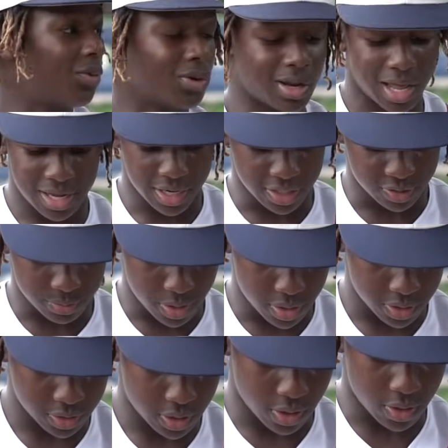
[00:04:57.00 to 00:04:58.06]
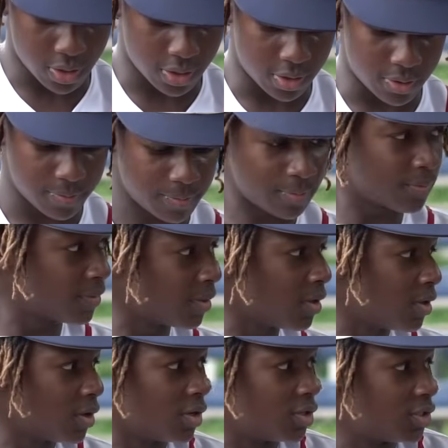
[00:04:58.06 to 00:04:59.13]
won't like it as much. Uh,
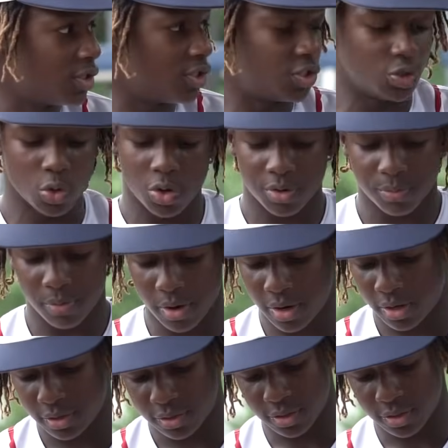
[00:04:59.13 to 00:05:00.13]
This Jordan Brand